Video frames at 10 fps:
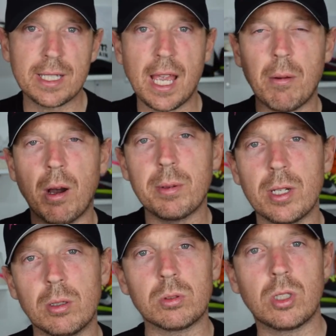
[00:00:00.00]
How are we
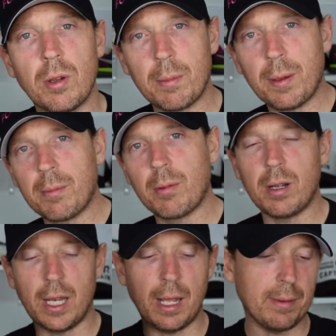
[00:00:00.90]
all doing, people?
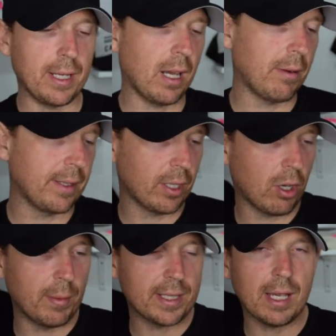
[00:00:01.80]
Let me know in the comments,